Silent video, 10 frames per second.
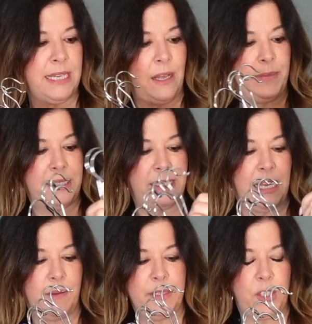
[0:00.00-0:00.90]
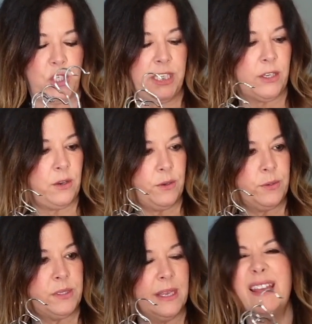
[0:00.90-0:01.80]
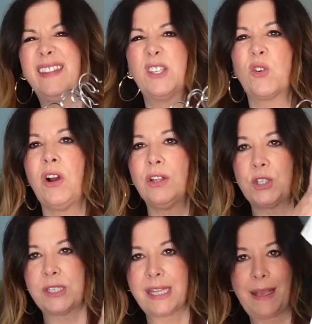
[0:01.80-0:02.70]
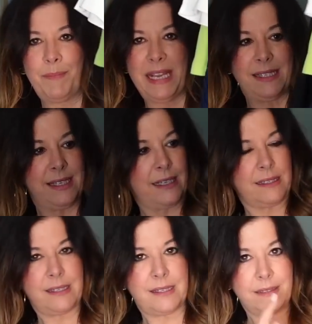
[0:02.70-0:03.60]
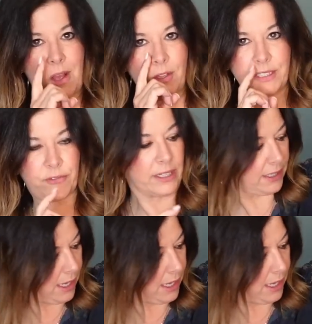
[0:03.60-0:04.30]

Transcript: Talbots, Talbots, Chicos. These are all just like basics, all different